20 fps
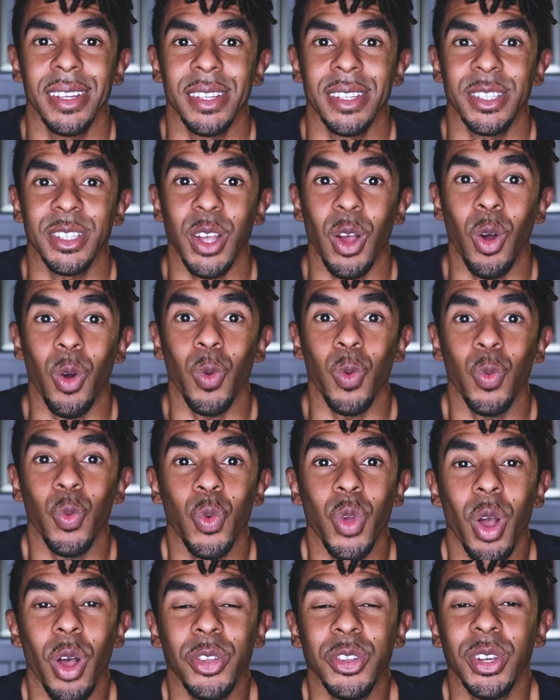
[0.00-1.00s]
So
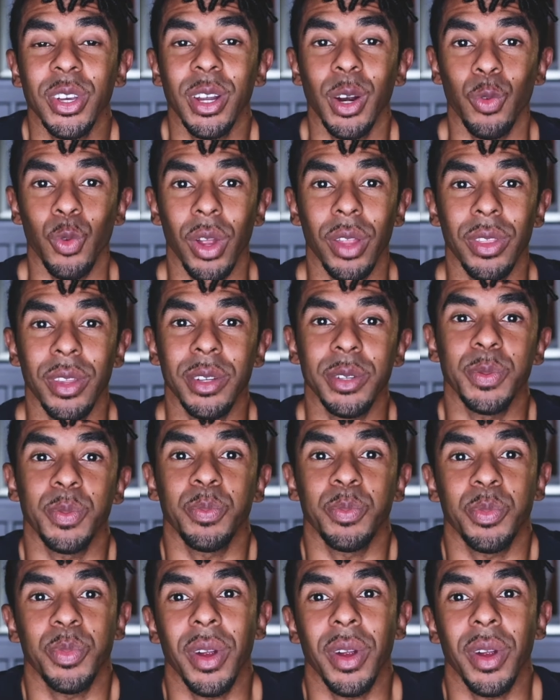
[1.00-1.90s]
we're also going to run this